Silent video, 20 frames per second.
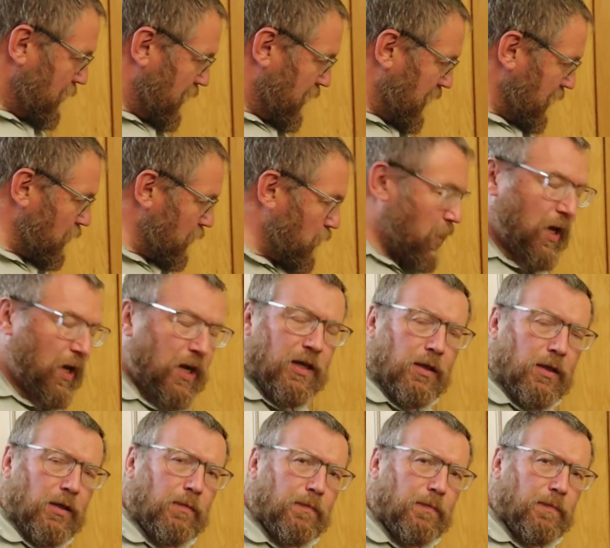The other
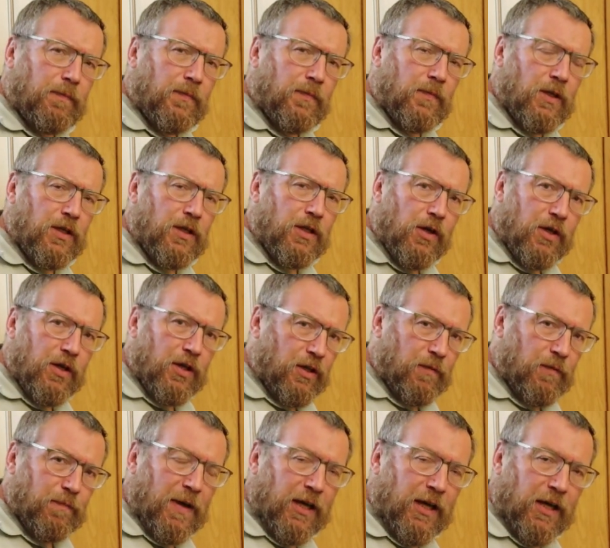way that you
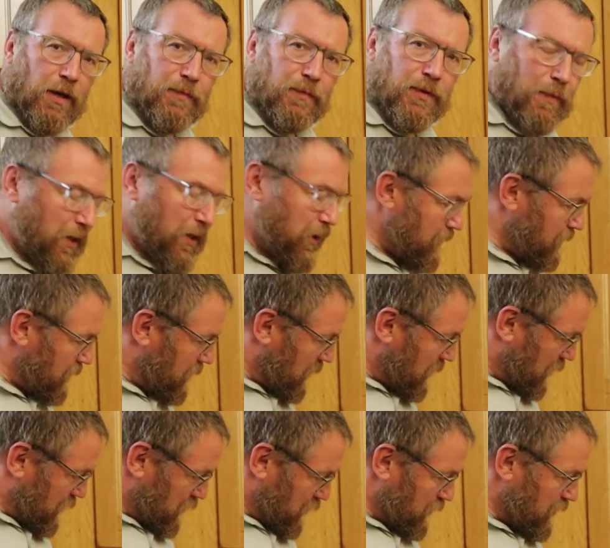can pack up your meat
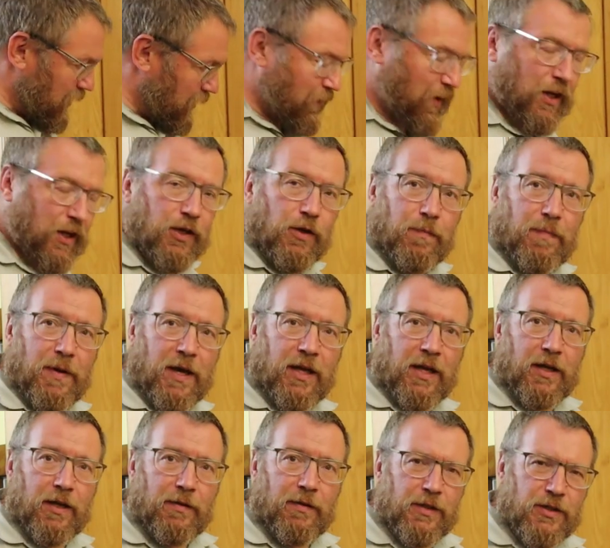is using a vacuum
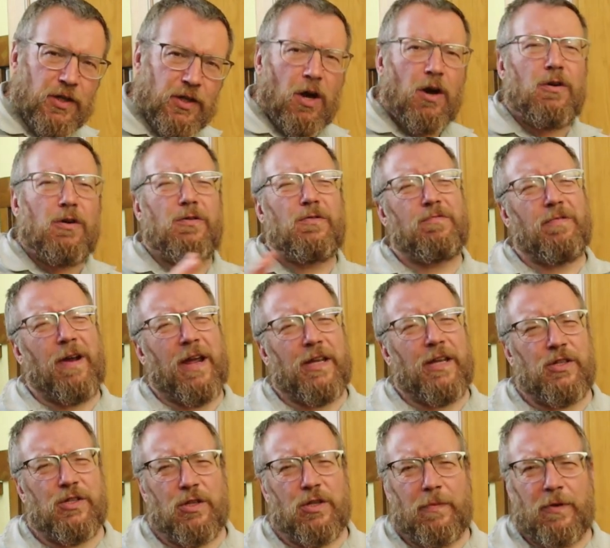packer. There's a whole
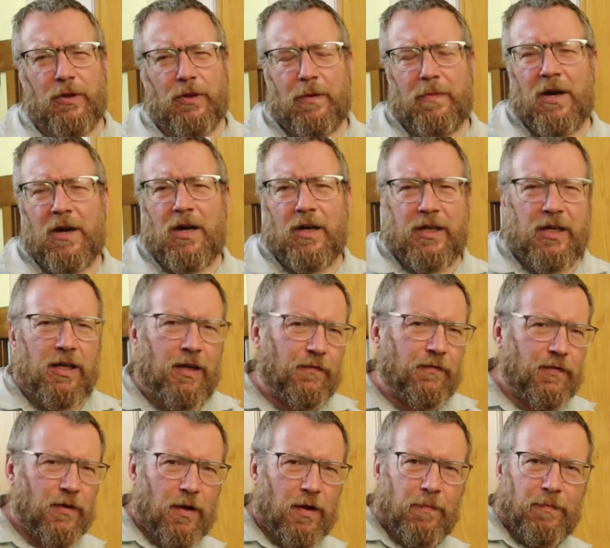range of them on the market,
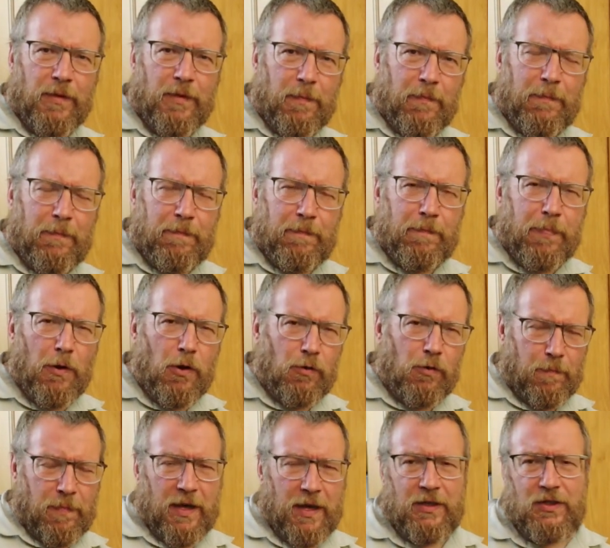from the
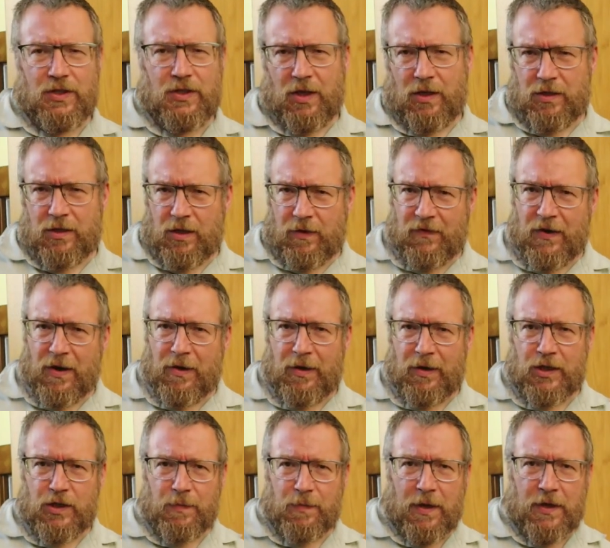bog basic to the very
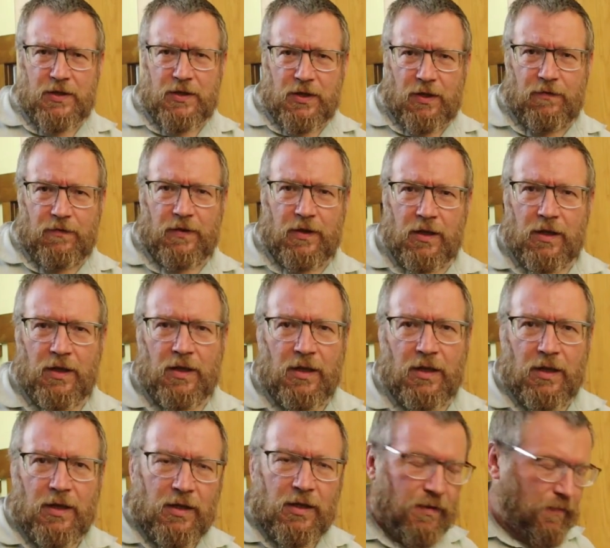expensive.
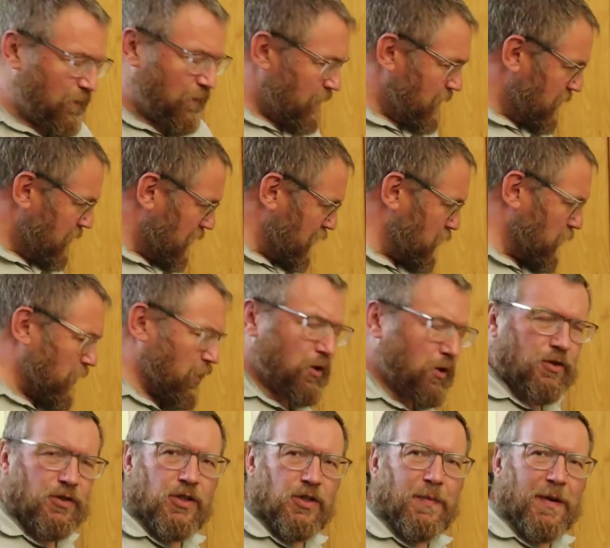This one
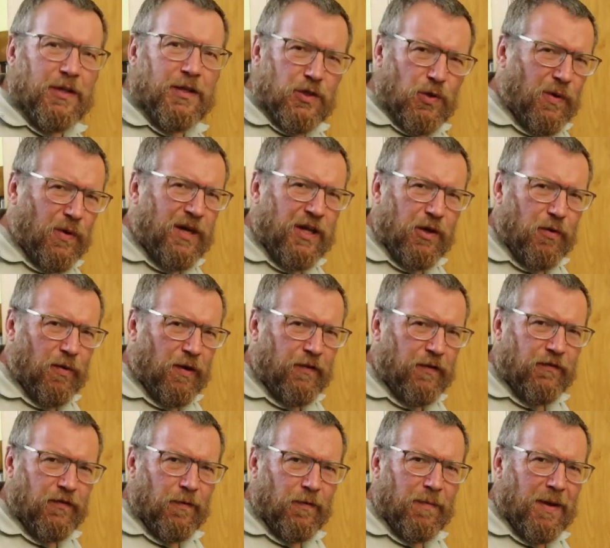cost us about 20 quid
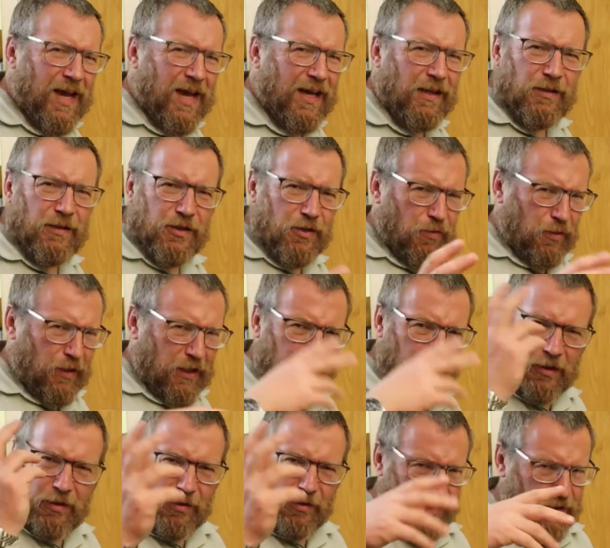from Aldi or
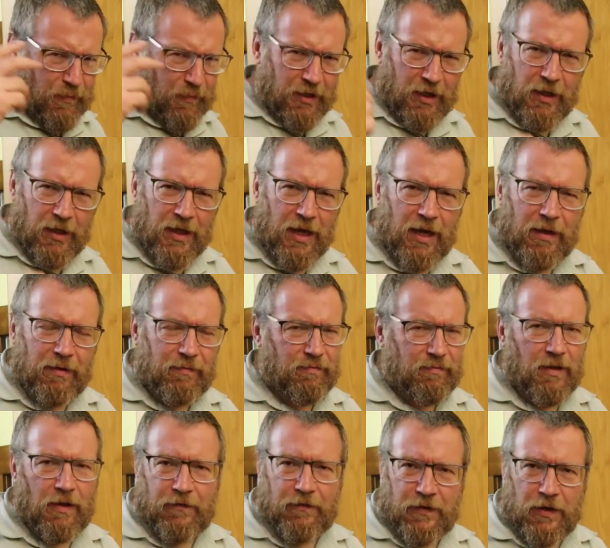Lidl or something like that
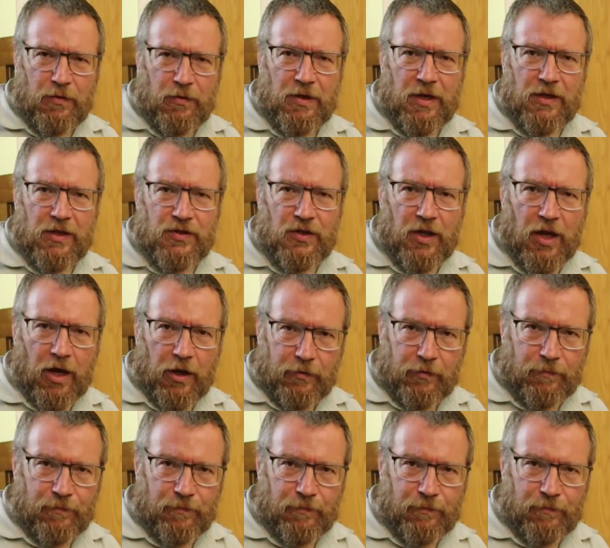a few years ago.